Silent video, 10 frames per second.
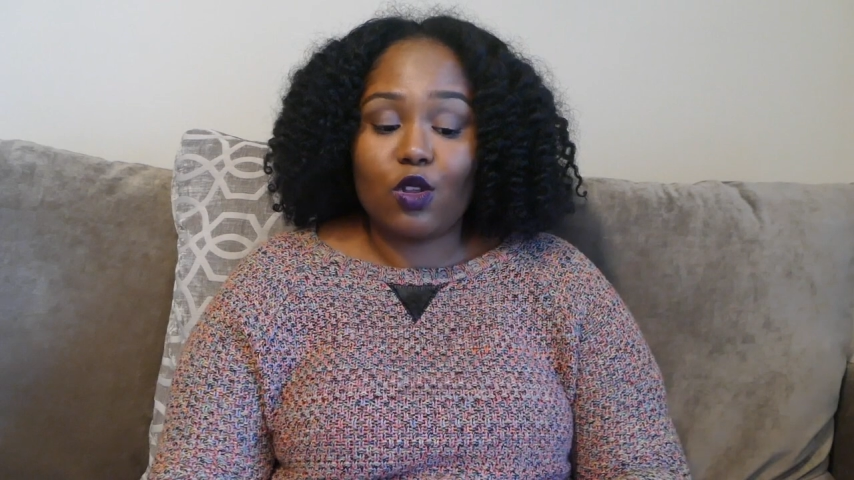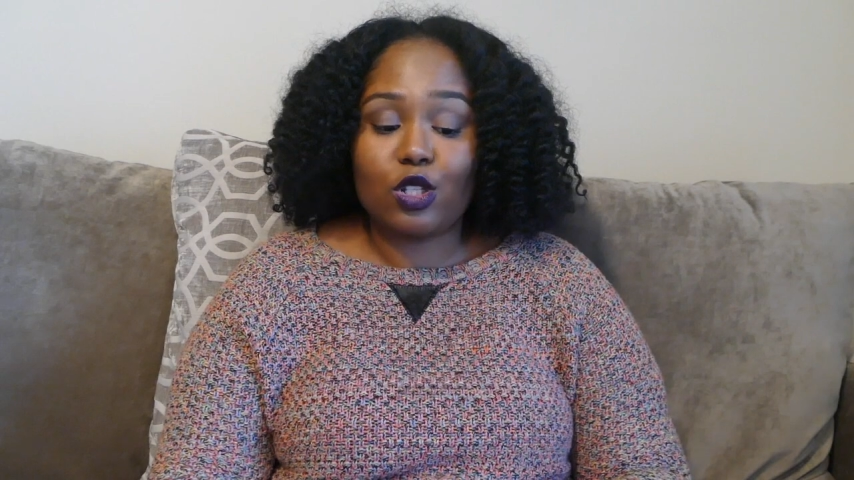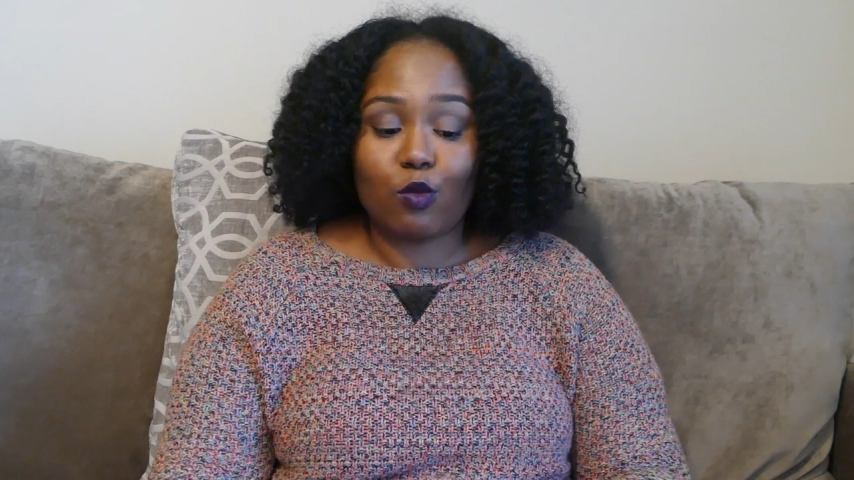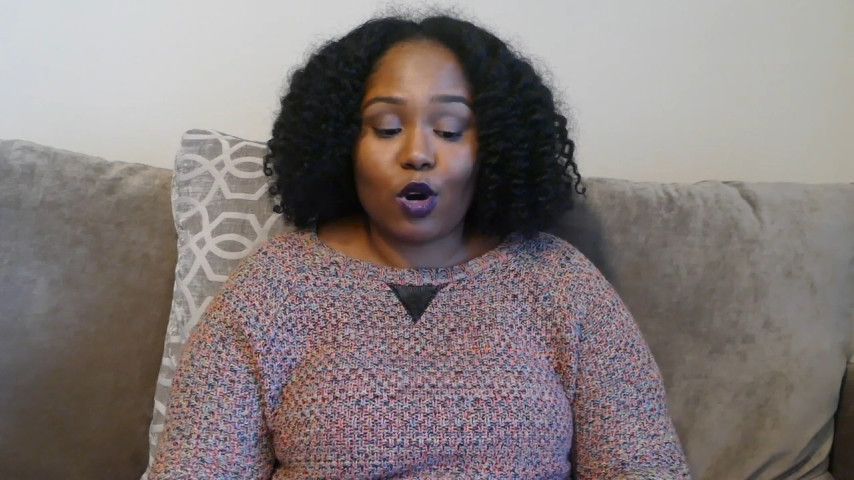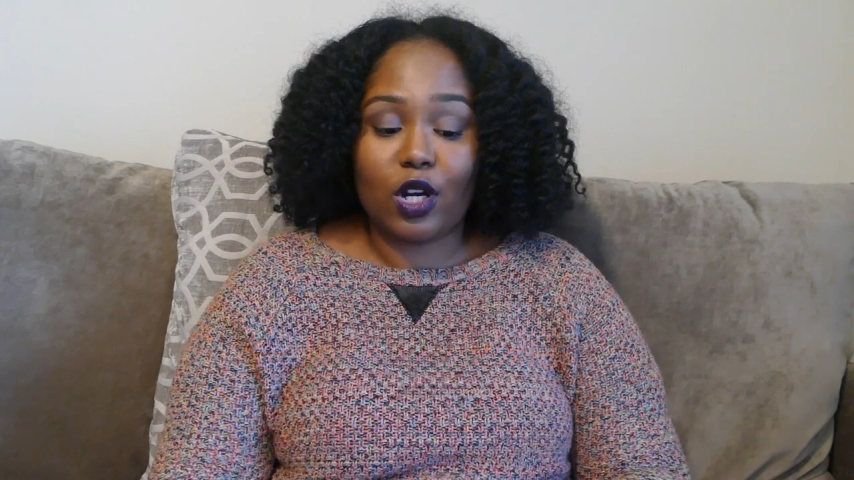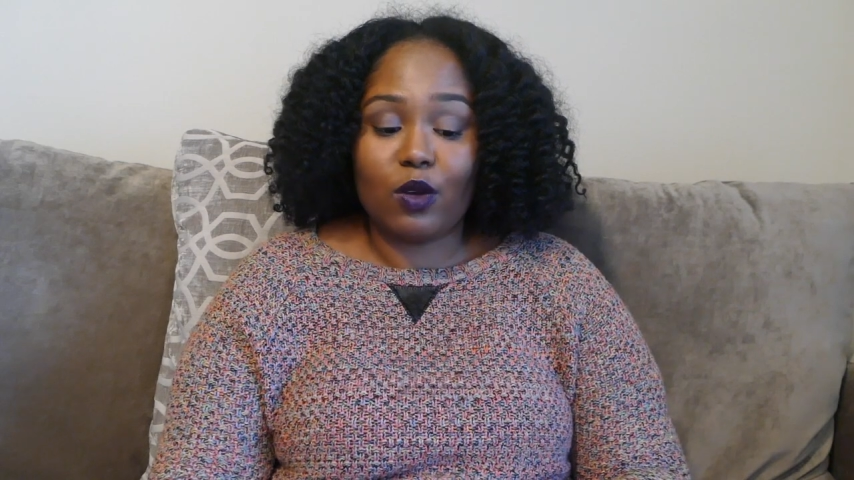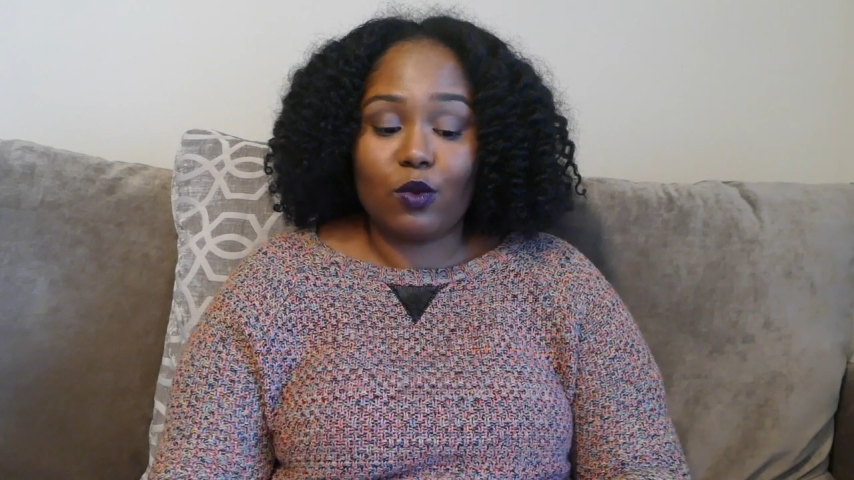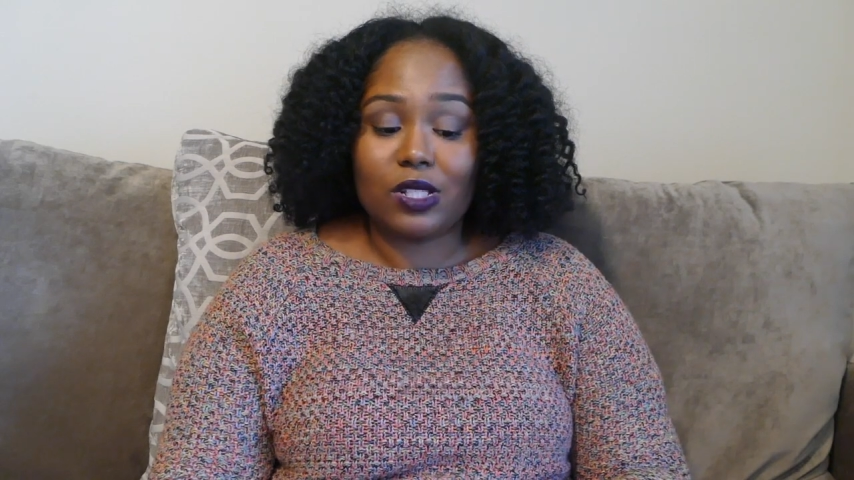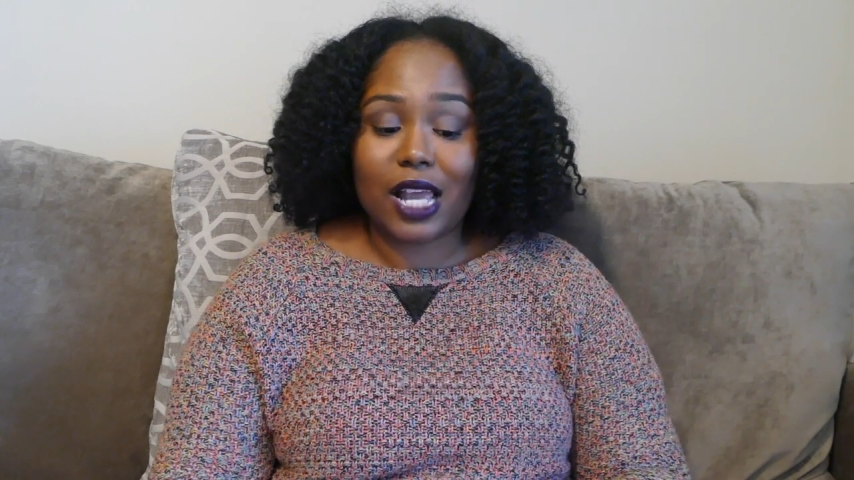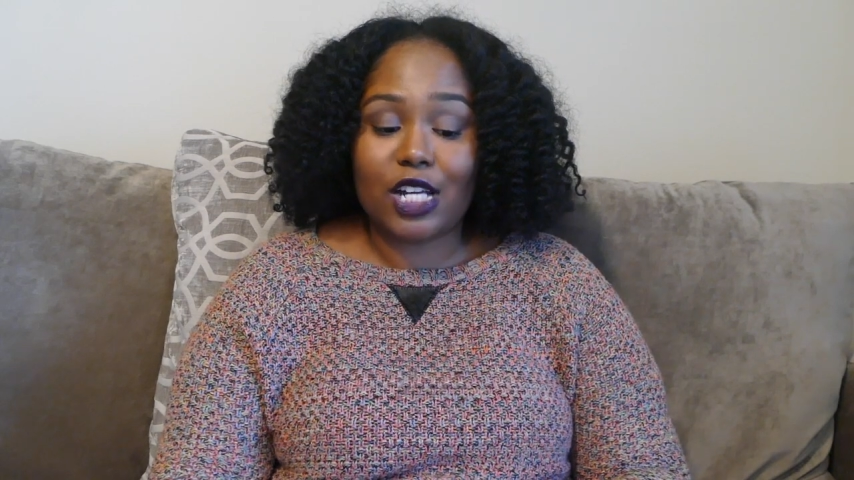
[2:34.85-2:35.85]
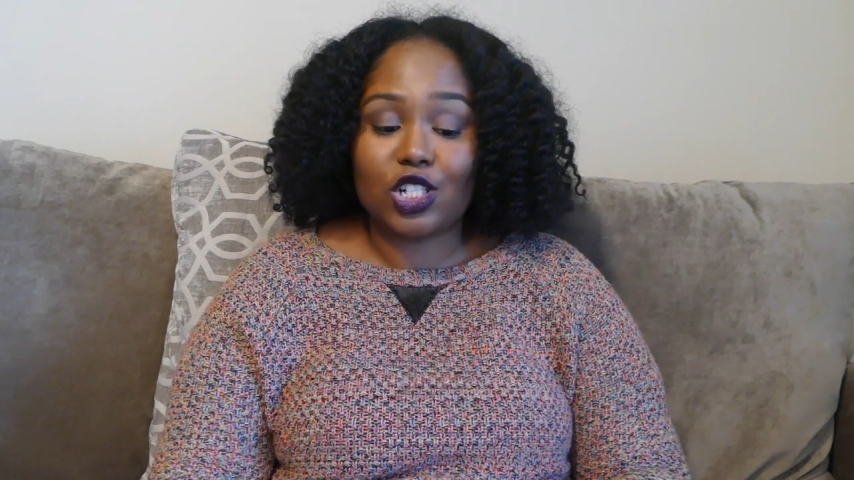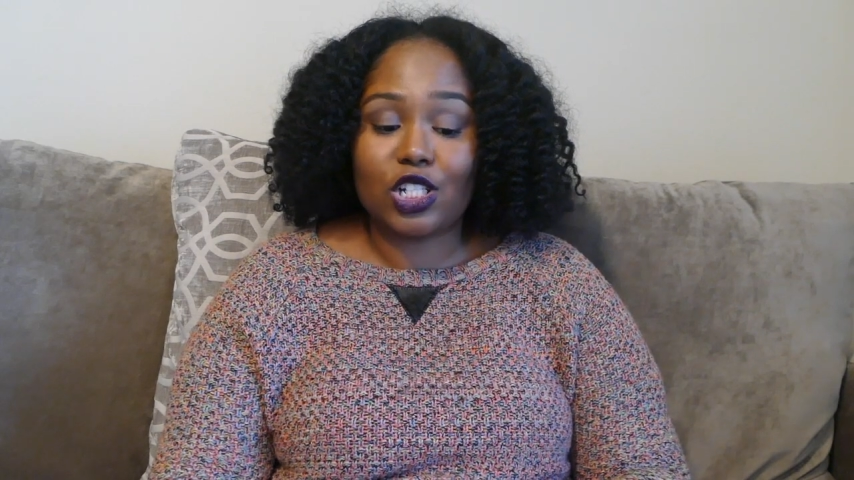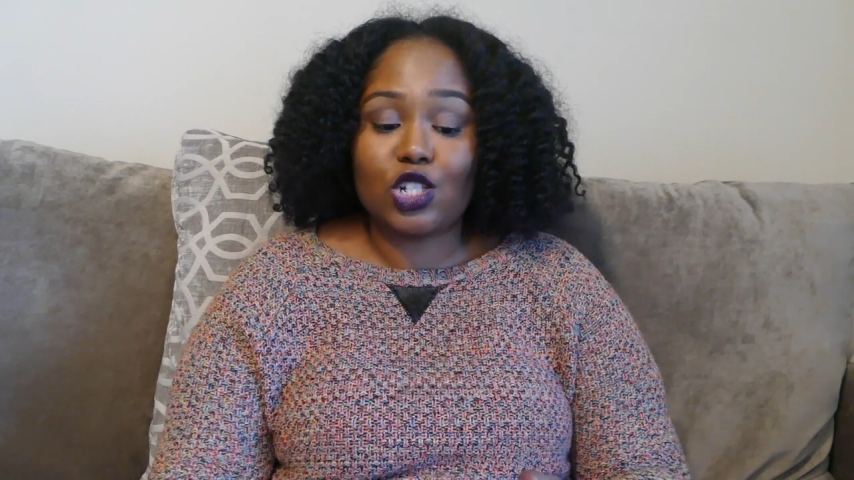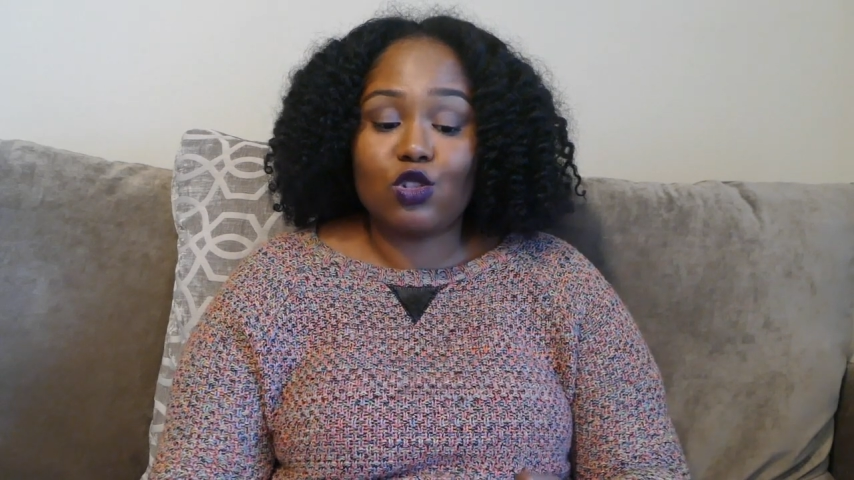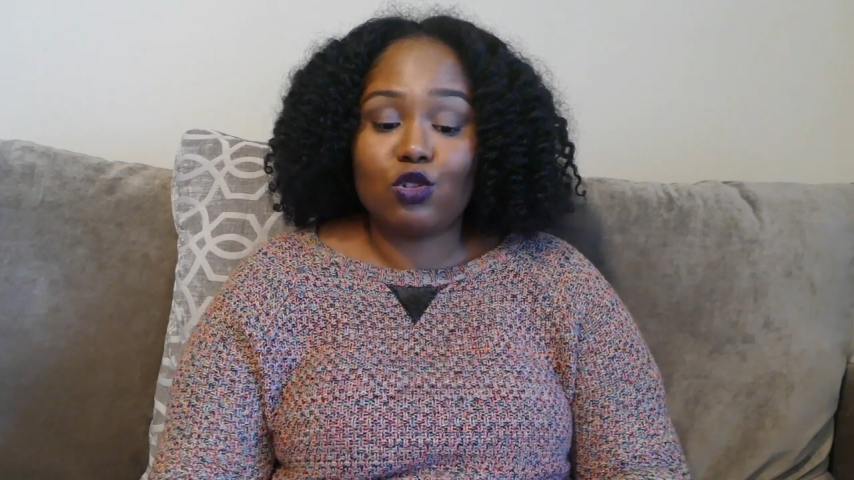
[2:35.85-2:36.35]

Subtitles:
this morning was actually